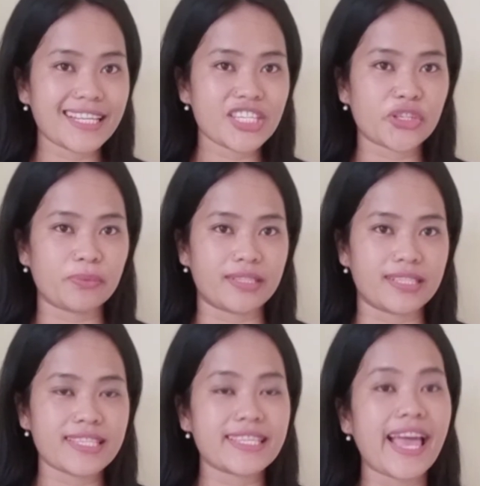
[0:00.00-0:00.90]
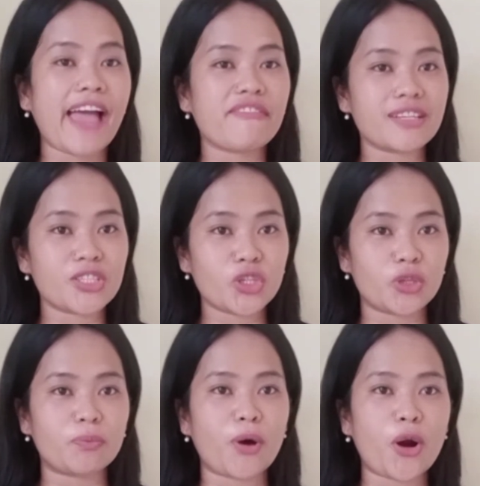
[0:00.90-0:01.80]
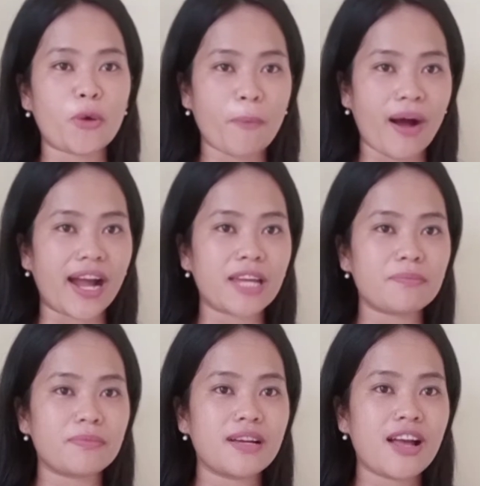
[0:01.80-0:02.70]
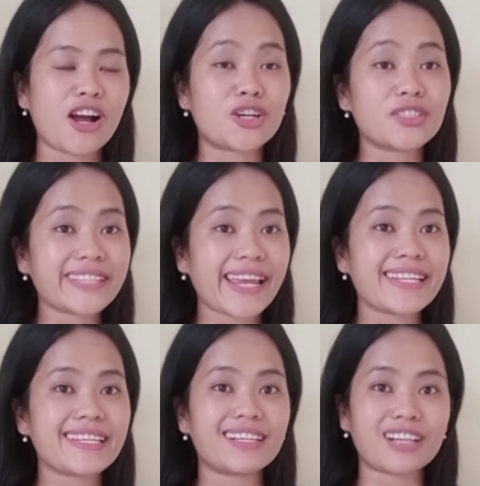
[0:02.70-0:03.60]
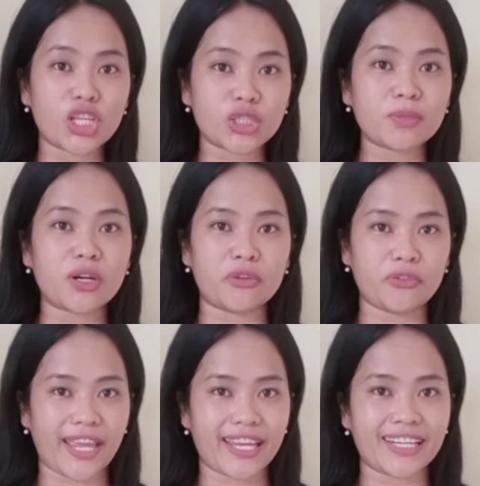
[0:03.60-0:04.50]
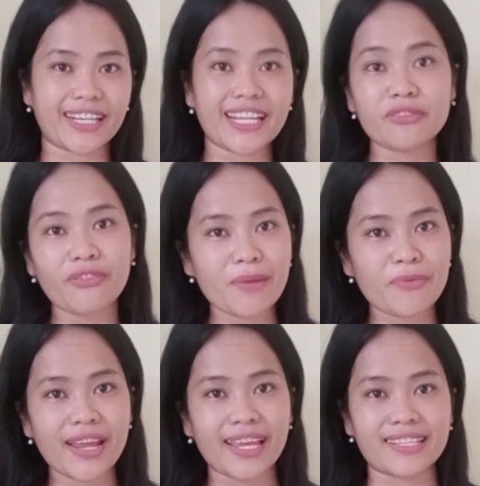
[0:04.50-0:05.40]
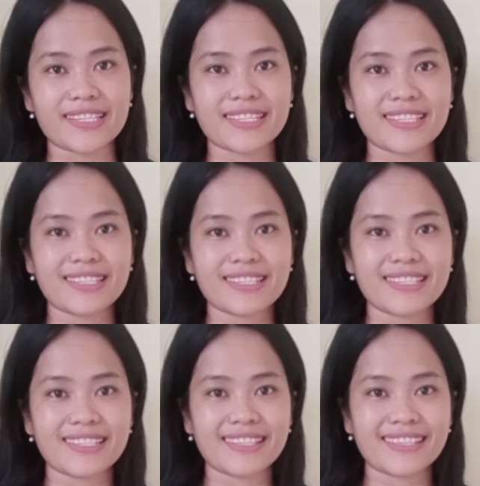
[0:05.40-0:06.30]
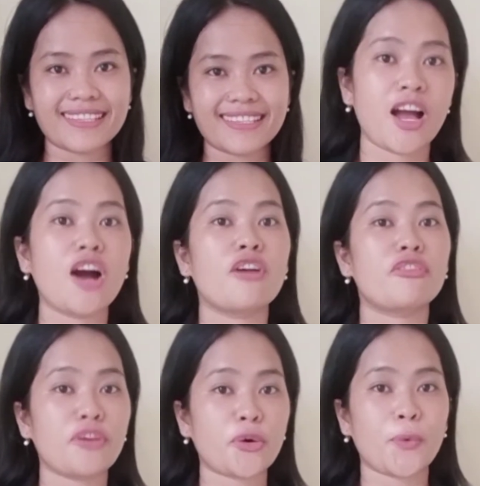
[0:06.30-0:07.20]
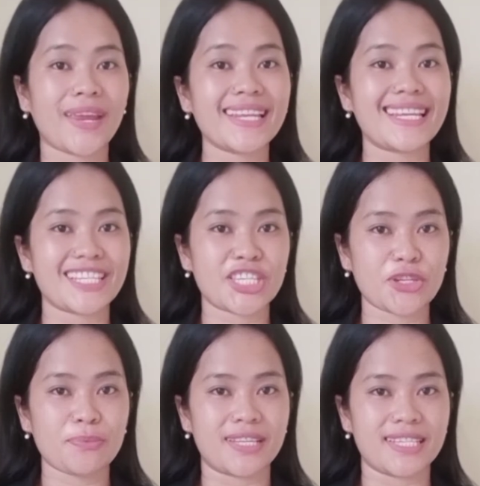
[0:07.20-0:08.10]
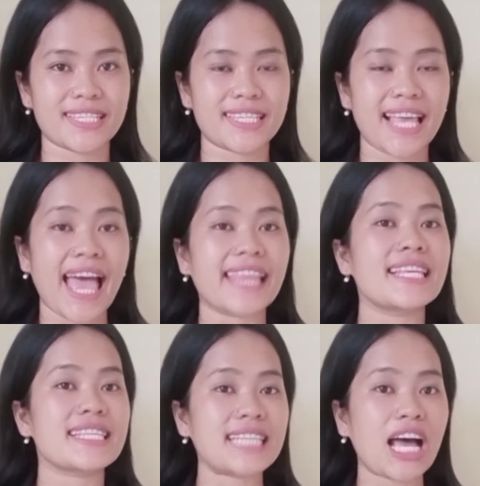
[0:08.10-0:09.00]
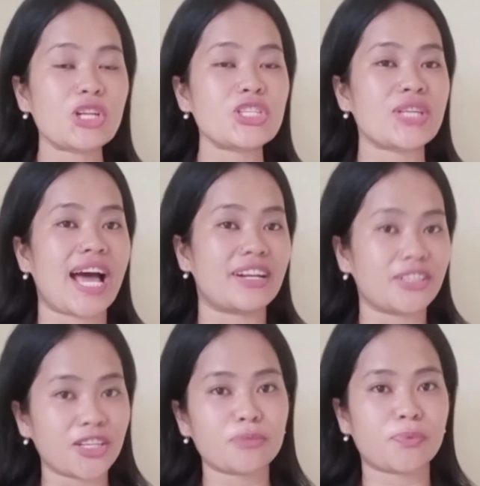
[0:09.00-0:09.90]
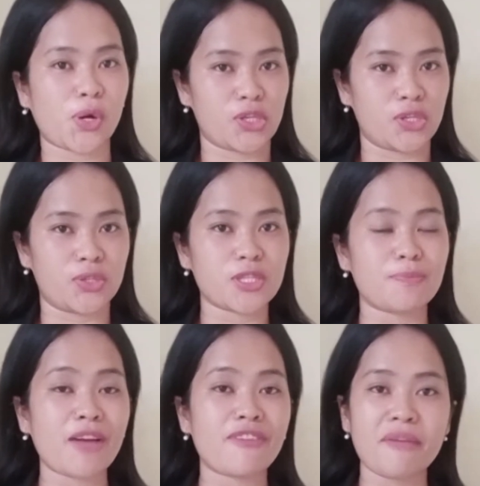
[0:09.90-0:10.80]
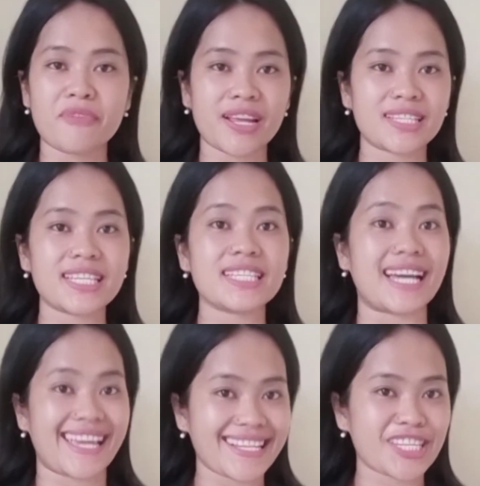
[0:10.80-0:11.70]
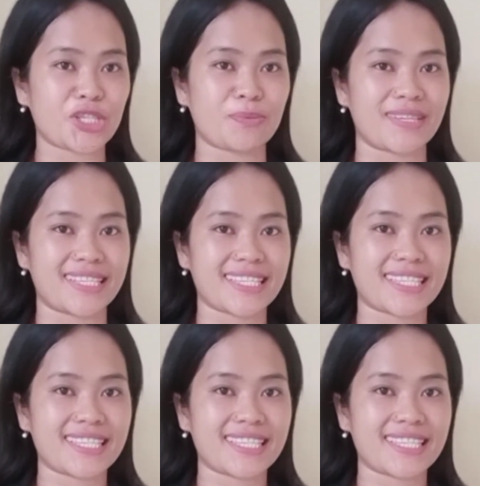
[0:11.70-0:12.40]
These instruments have a tube or pipe containing column of air that vibrates. For wind instruments, the sounds are not produced by vibrating the instruments.